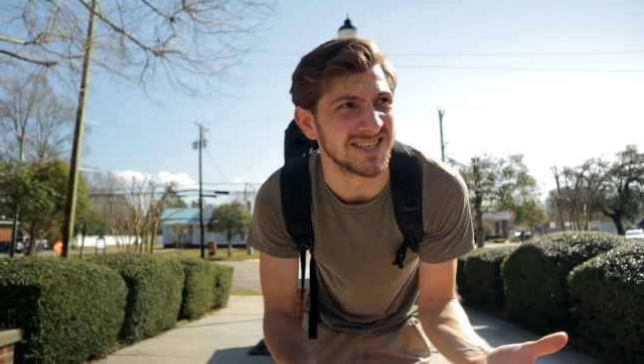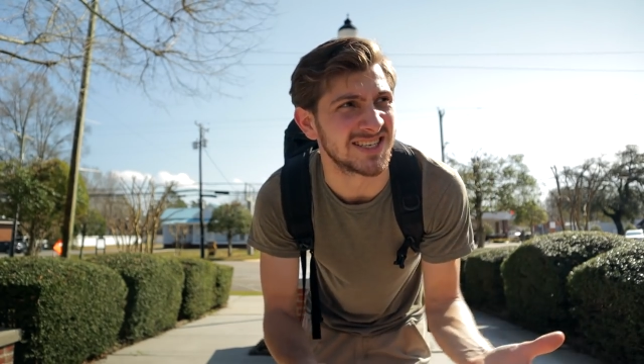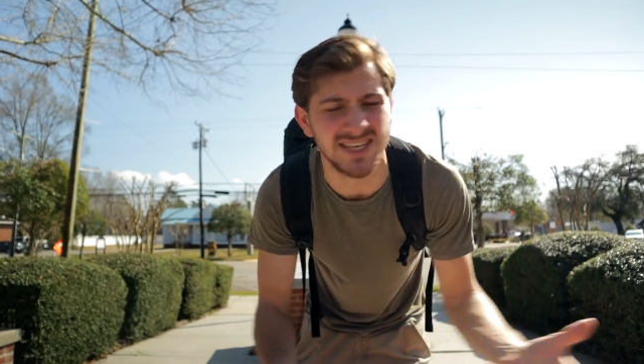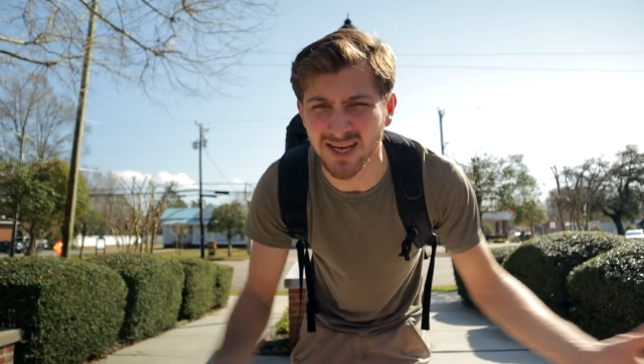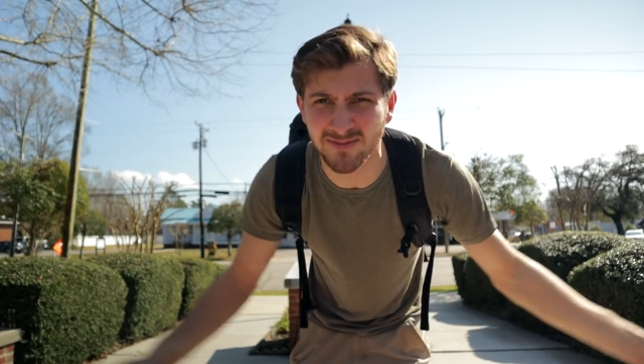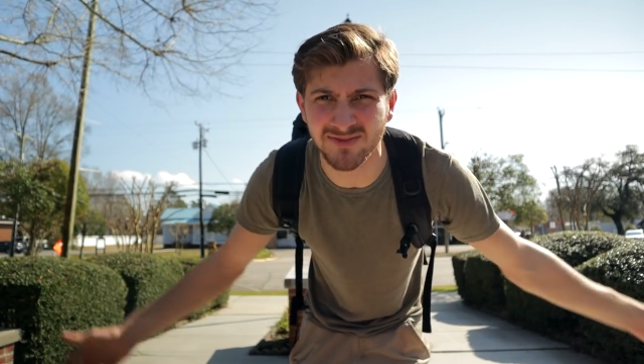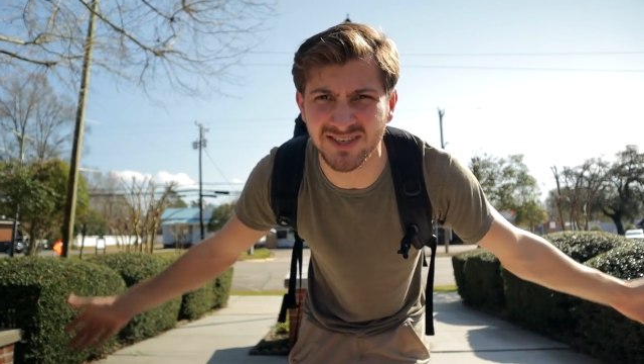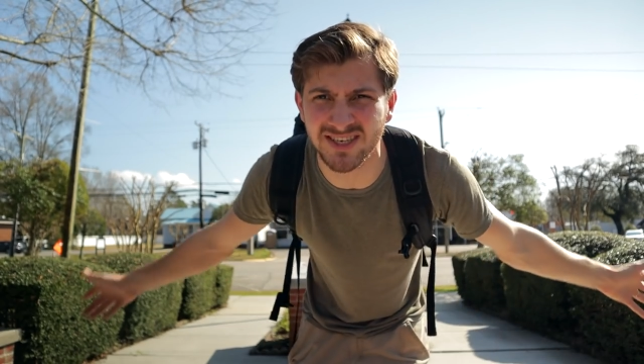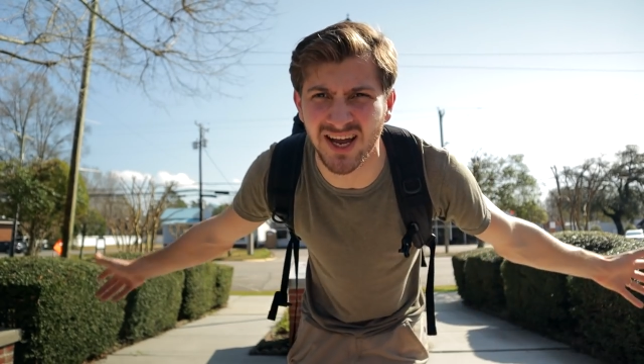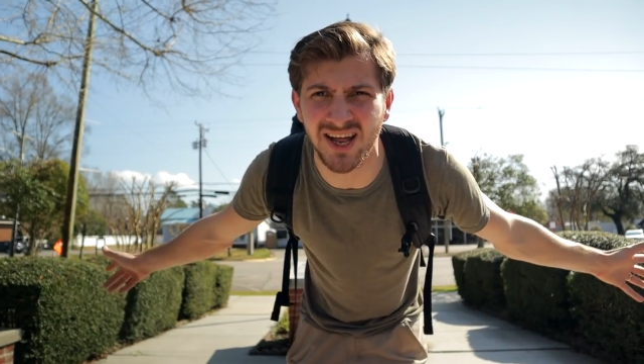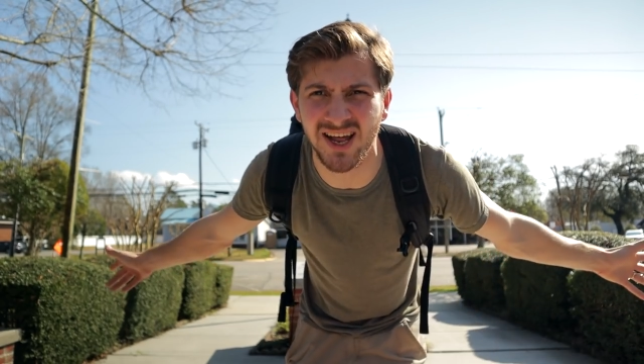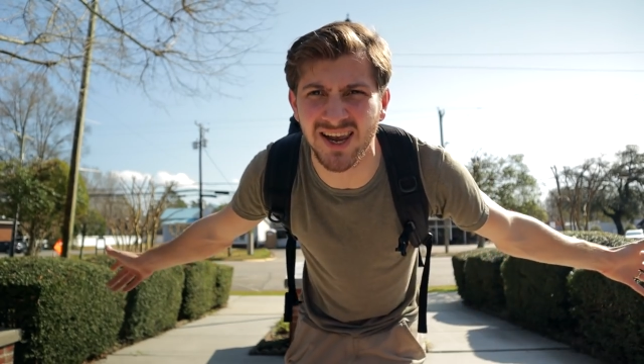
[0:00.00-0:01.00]
seems
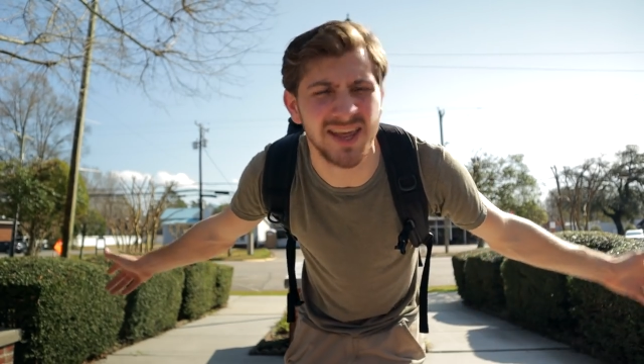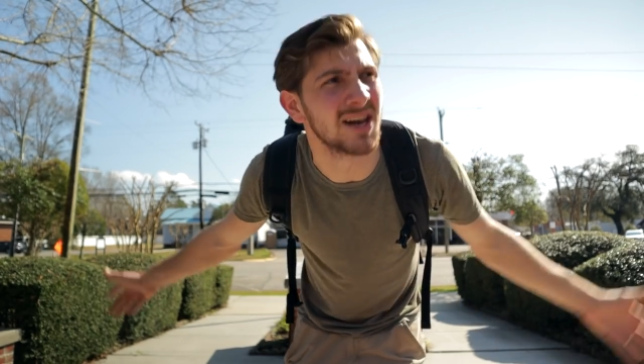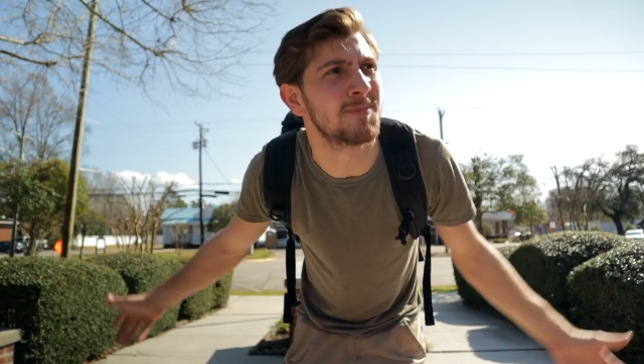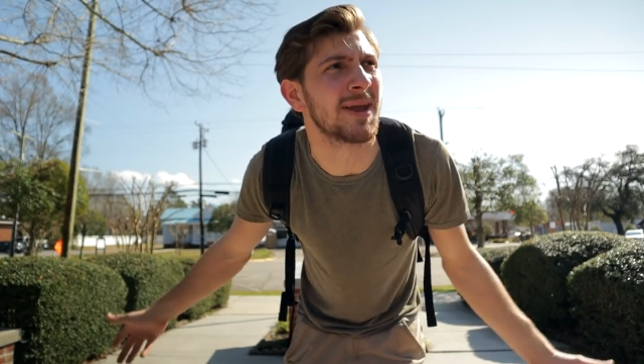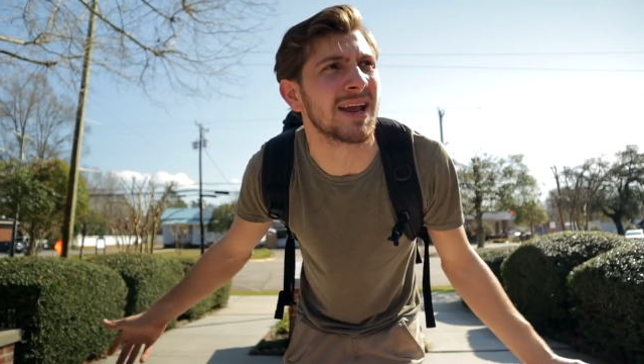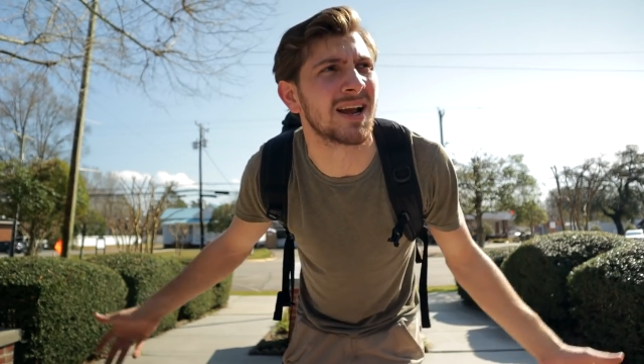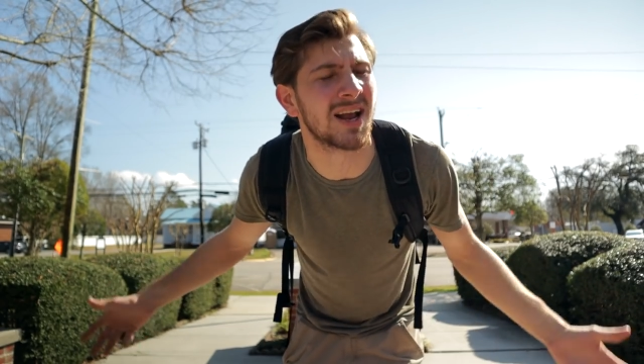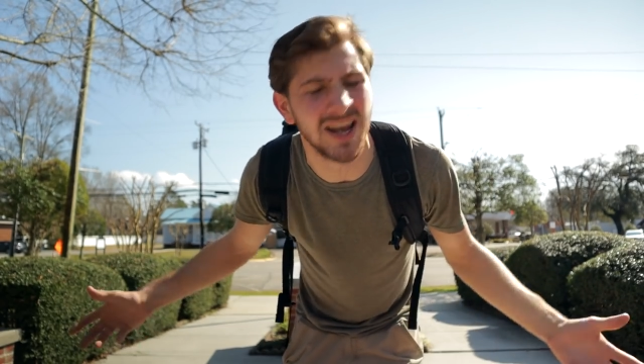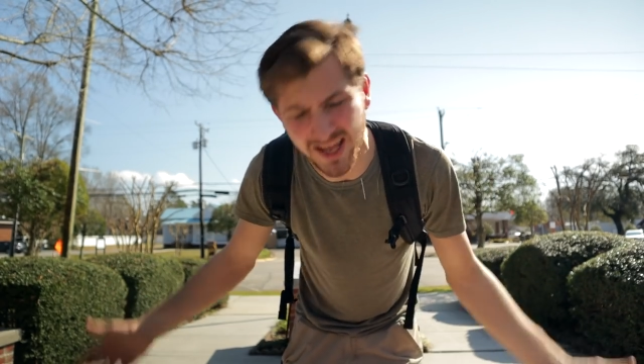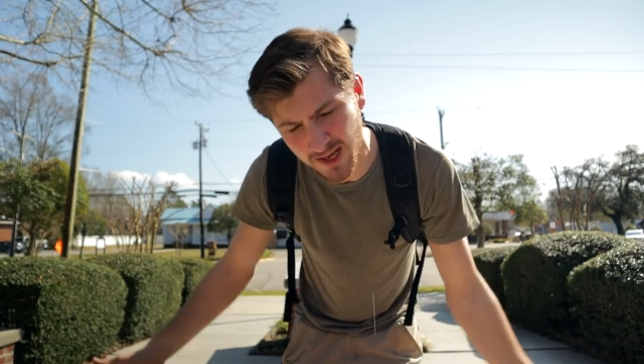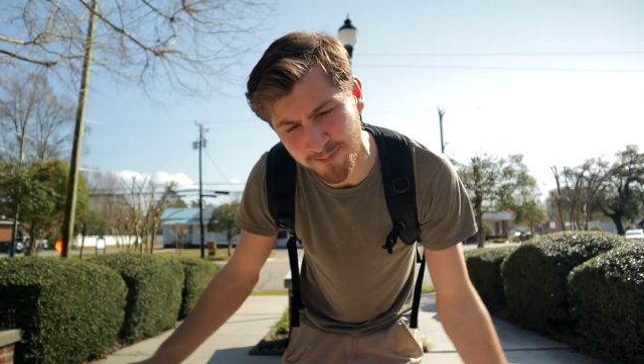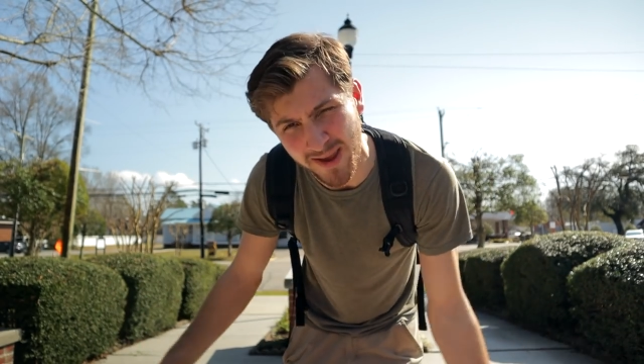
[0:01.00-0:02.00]
a little bit
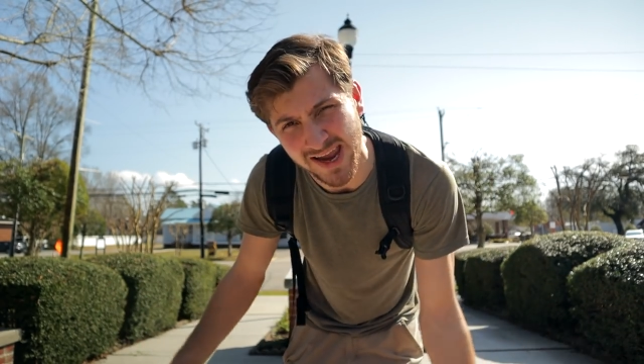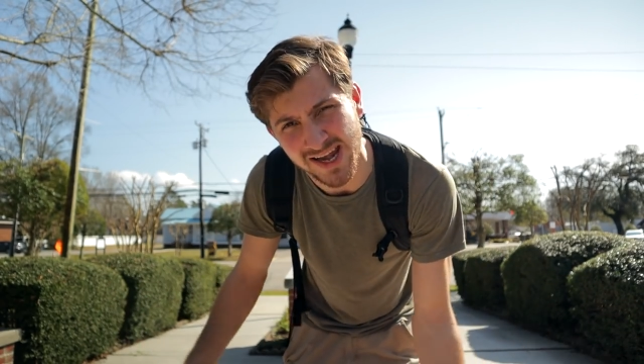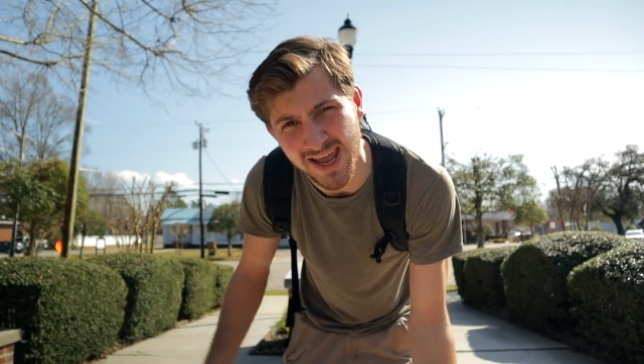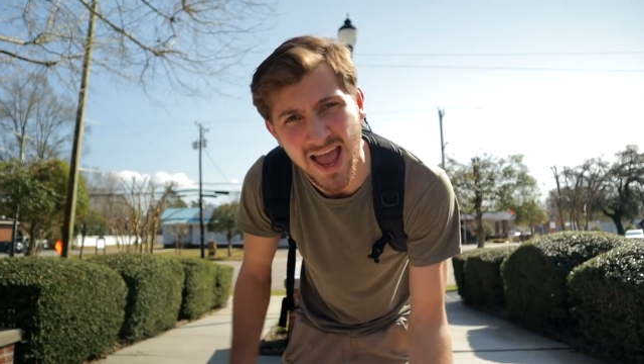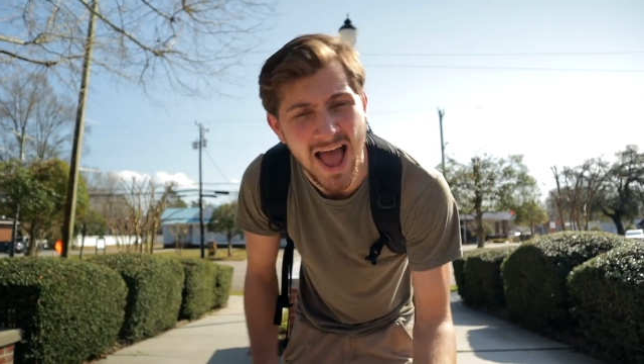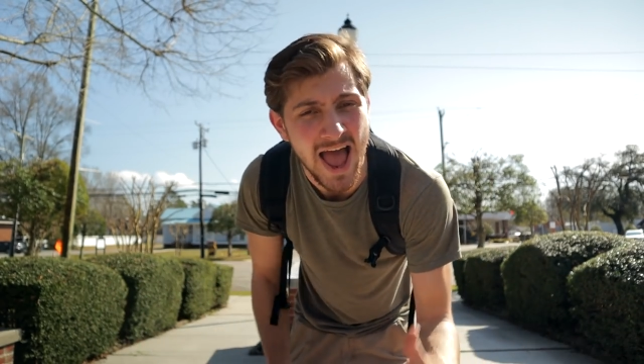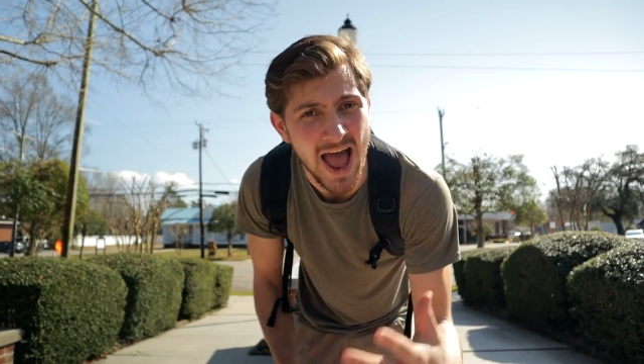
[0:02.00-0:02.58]
clickbaity,